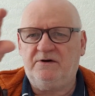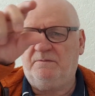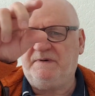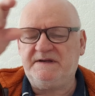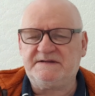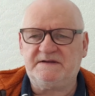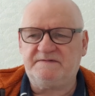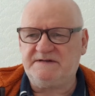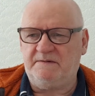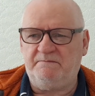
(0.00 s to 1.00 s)
pieces of
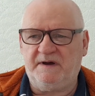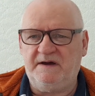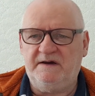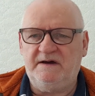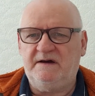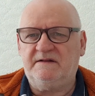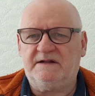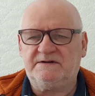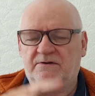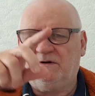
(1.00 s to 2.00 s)
timber
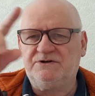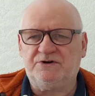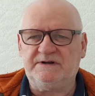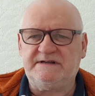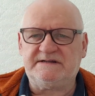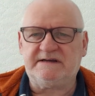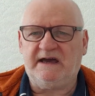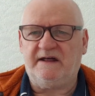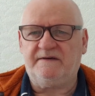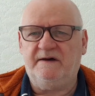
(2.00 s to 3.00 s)
that are all jointed
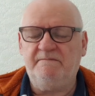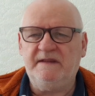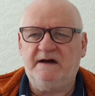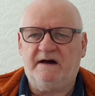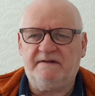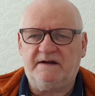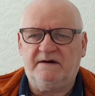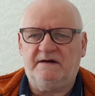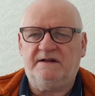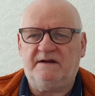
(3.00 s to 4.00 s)
together, and then
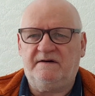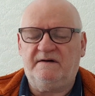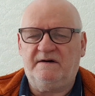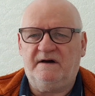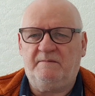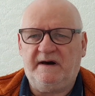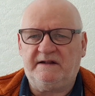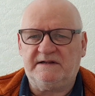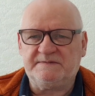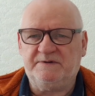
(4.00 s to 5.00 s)
a
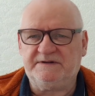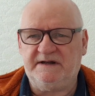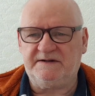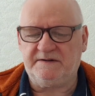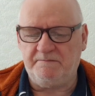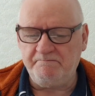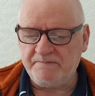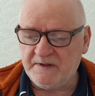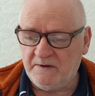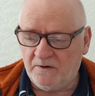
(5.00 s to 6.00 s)
panel's put into them,
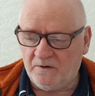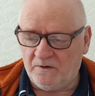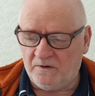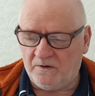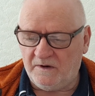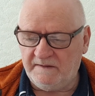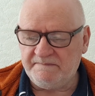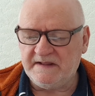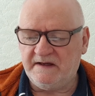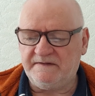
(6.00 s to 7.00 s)
or
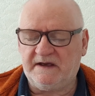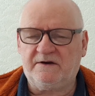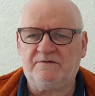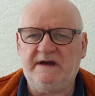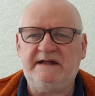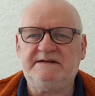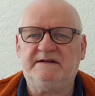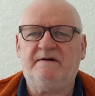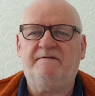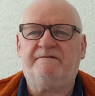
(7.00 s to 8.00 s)
they're
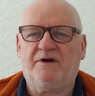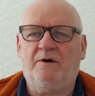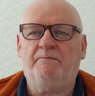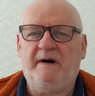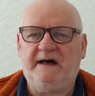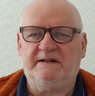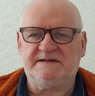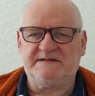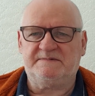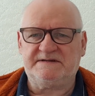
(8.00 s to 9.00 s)
created from
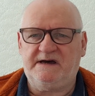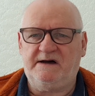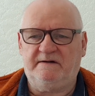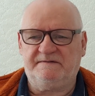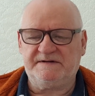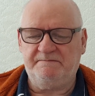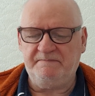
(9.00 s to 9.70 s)
panels themselves.